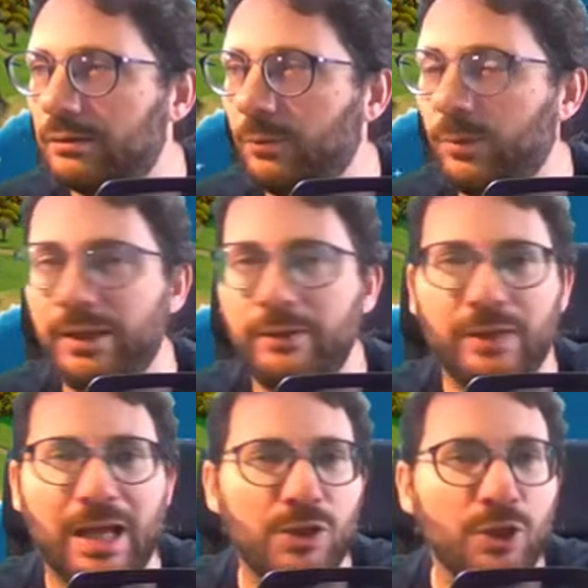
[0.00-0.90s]
we
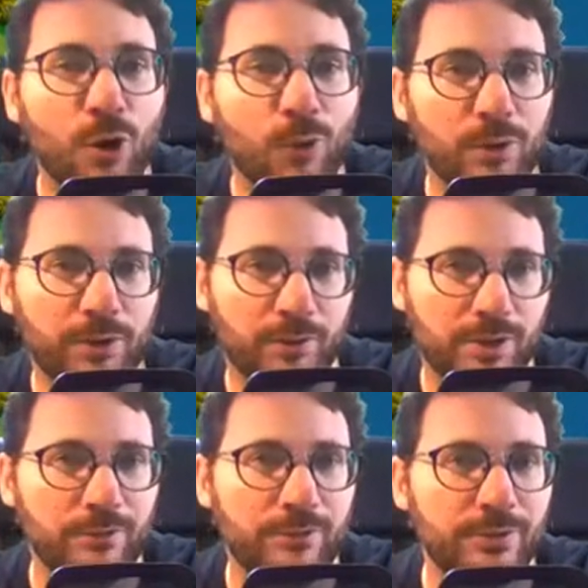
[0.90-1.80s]
even know what
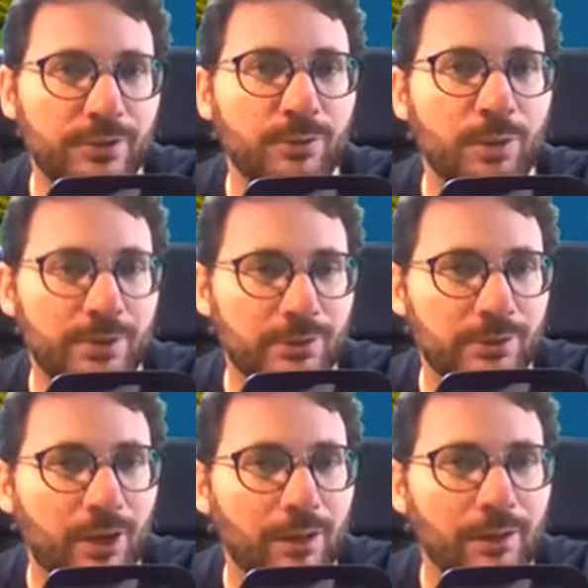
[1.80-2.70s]
those 100 situations
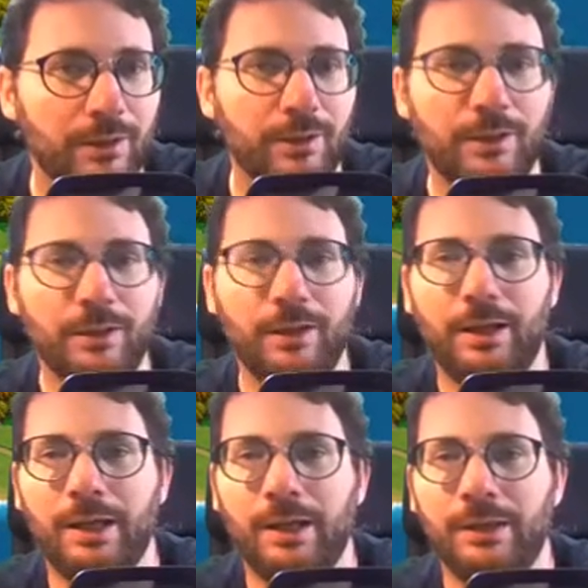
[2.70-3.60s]
are.
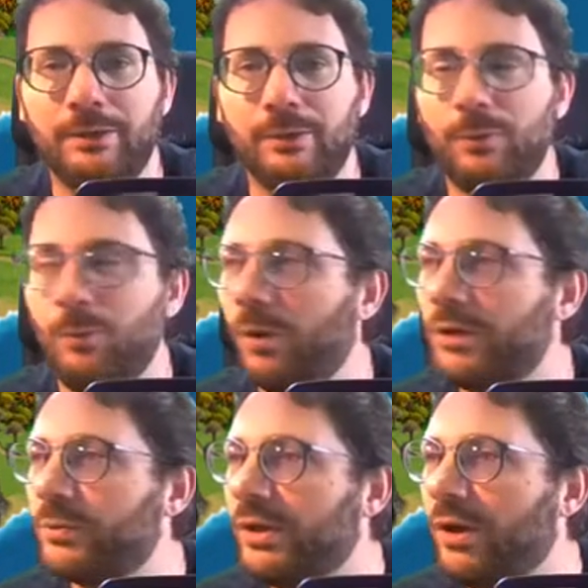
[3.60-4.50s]
And
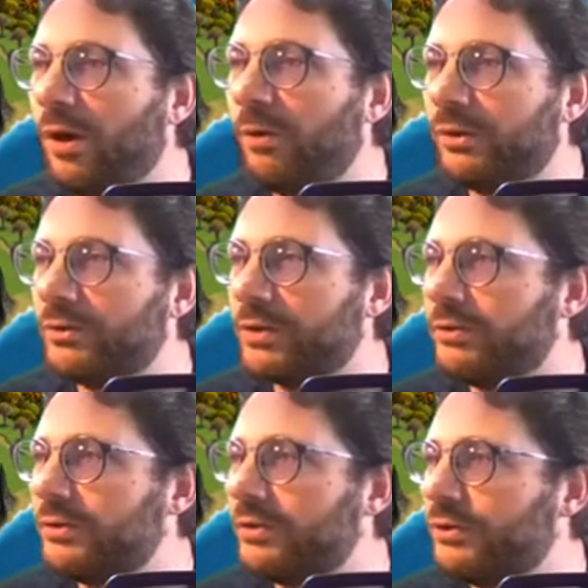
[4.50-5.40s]
once we know what those
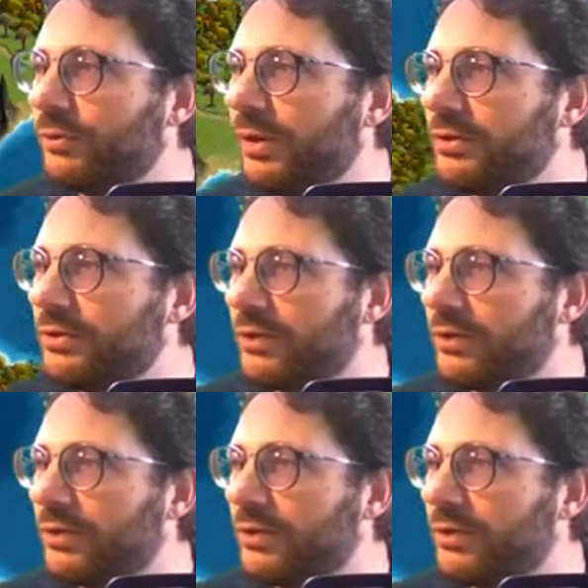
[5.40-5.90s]
100 situations